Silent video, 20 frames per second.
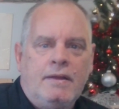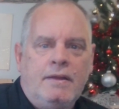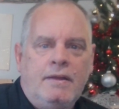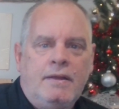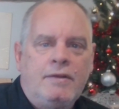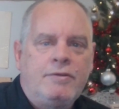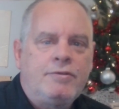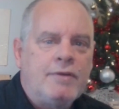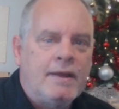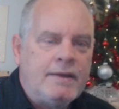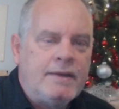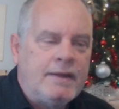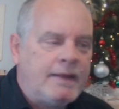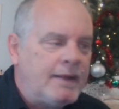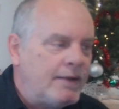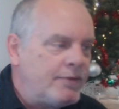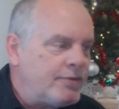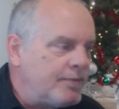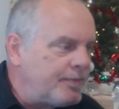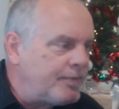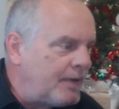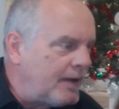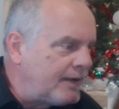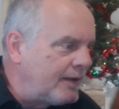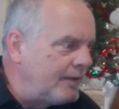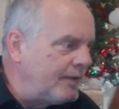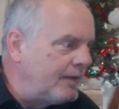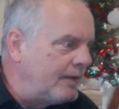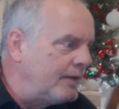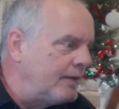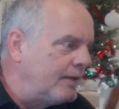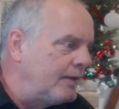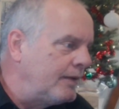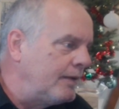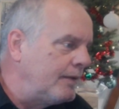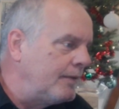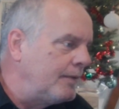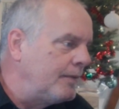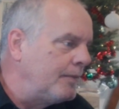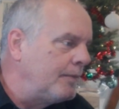You're trying to catch a fucking
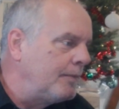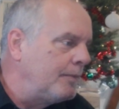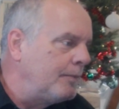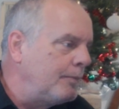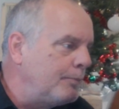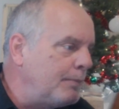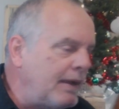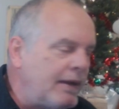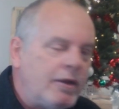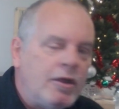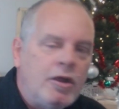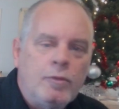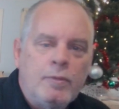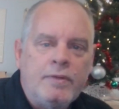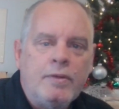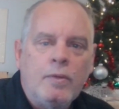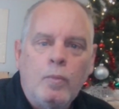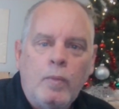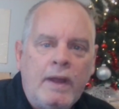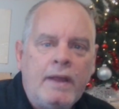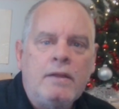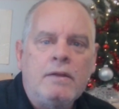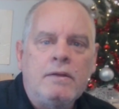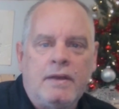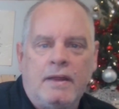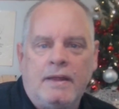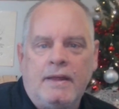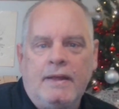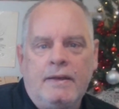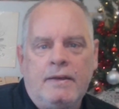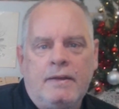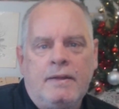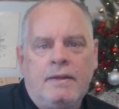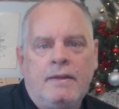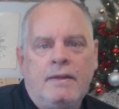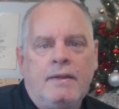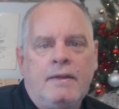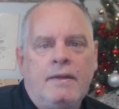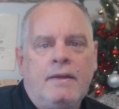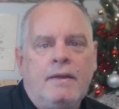minnow with a whale net.
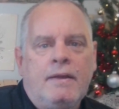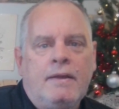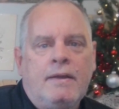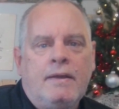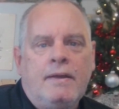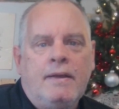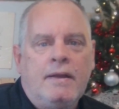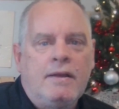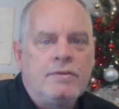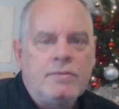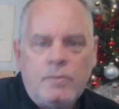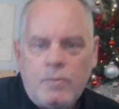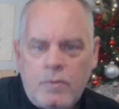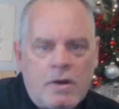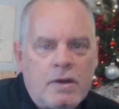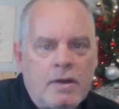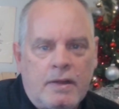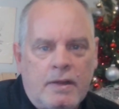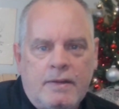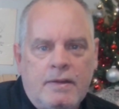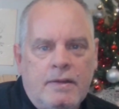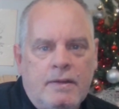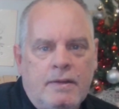It doesn't work.